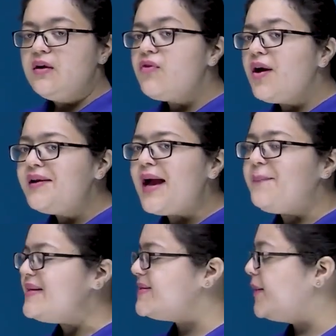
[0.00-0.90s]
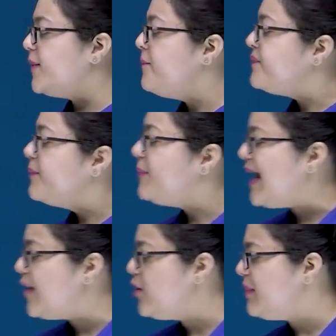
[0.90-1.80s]
What happens here?
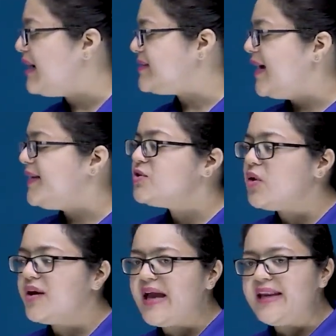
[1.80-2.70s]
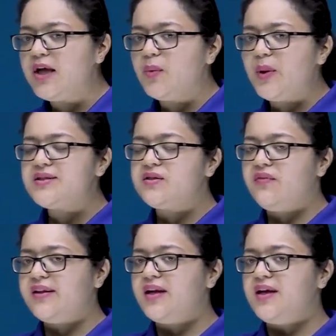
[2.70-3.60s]
Biomass, that is organic waste,
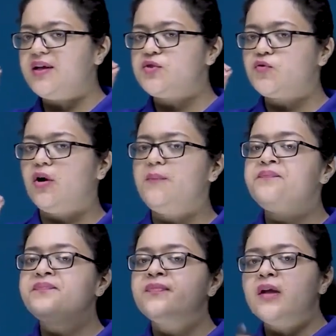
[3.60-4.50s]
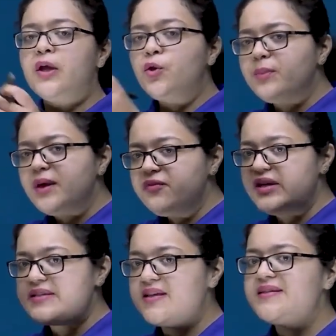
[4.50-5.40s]
whether it is from human
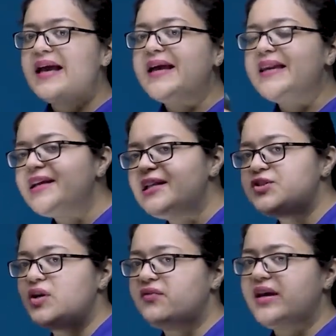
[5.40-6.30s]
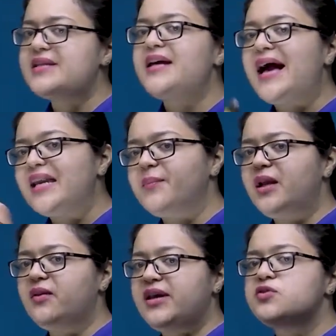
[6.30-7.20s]
feces, agricultural waste,
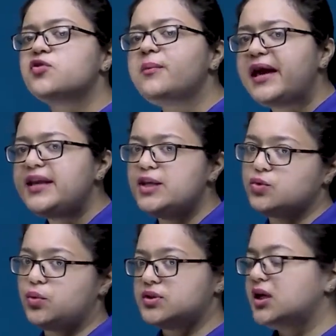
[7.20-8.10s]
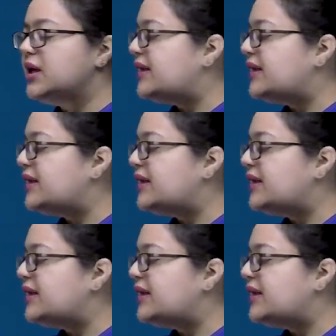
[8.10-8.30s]
animal waste, from any source.